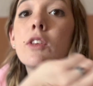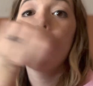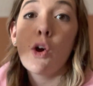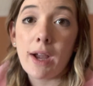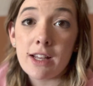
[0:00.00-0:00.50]

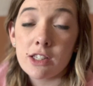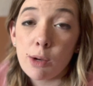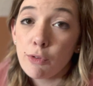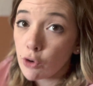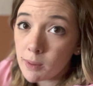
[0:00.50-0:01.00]
Okay, so
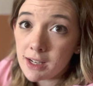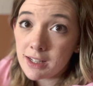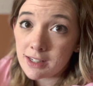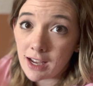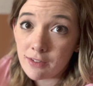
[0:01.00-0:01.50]
before we
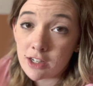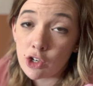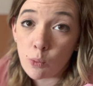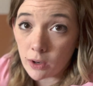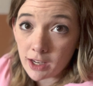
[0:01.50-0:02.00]
dive into
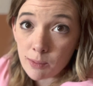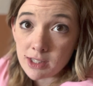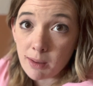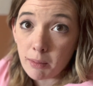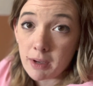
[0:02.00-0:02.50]
working with
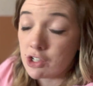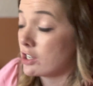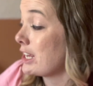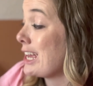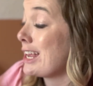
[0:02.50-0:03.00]
sublimation
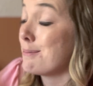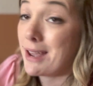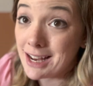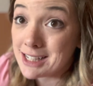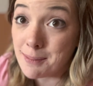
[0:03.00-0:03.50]
and
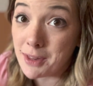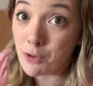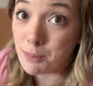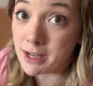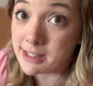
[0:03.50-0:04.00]
making something with
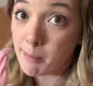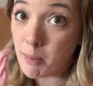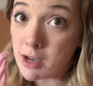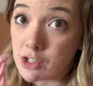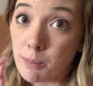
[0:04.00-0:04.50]
my
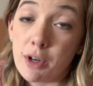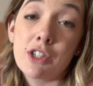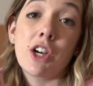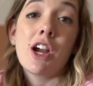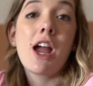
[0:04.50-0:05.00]
sublimation
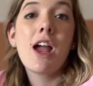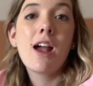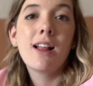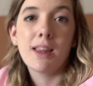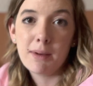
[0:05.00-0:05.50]
printer,
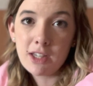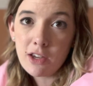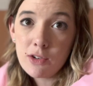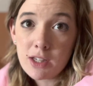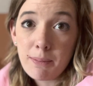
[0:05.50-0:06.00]
let me tell you
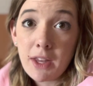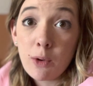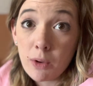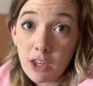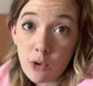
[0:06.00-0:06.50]
something
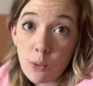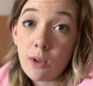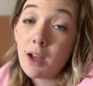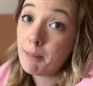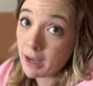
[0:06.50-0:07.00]
really cool
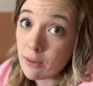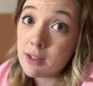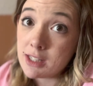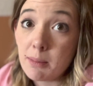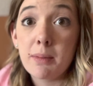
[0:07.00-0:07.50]
about
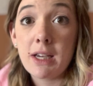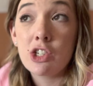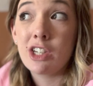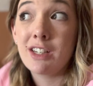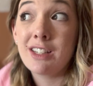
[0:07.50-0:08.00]

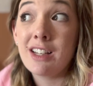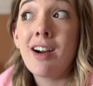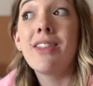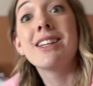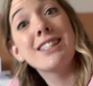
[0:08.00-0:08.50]
sublimation
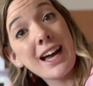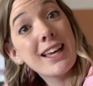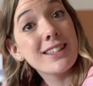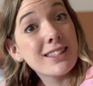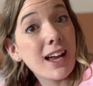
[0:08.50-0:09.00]
on the
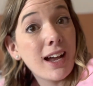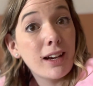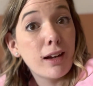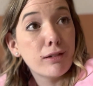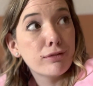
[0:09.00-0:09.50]
science side
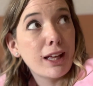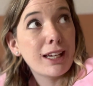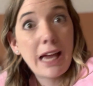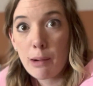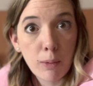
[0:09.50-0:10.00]
of like
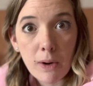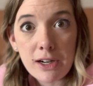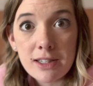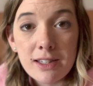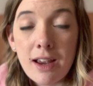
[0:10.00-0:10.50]
how it
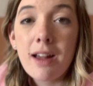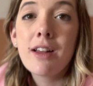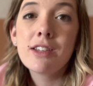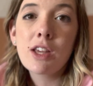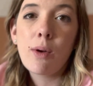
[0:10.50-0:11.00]
works.
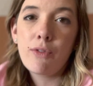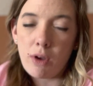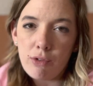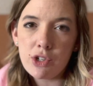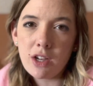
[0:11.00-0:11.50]
So if you
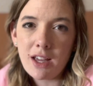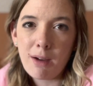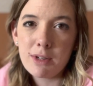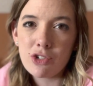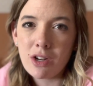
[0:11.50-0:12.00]
ever took a
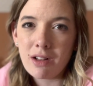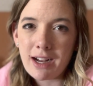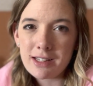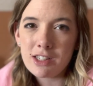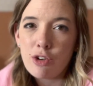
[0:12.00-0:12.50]
chemistry
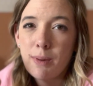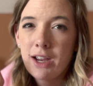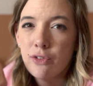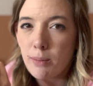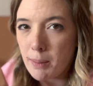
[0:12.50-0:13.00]
class, you might
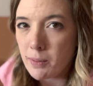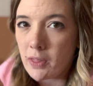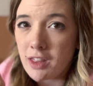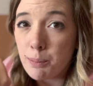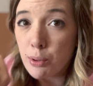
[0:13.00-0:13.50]
remember that
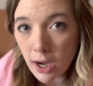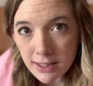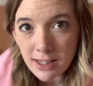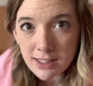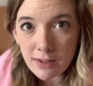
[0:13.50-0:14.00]
the
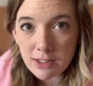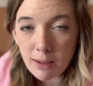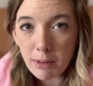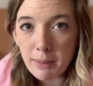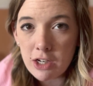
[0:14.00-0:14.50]
process of
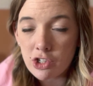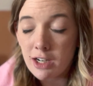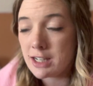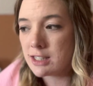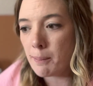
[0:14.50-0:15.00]
sublimation
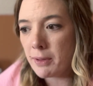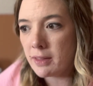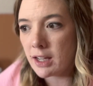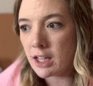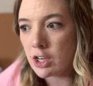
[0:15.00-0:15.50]
is something
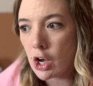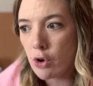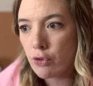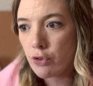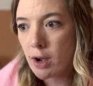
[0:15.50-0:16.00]
that can go
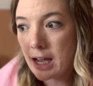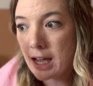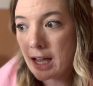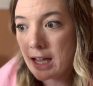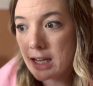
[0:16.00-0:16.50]
from
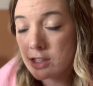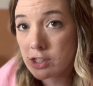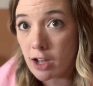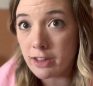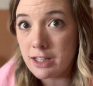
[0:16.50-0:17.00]
a
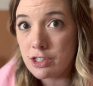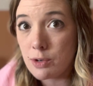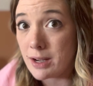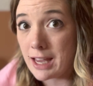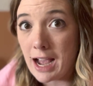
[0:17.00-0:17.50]
solid to
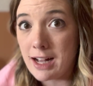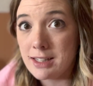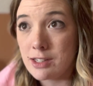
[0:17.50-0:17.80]
a gas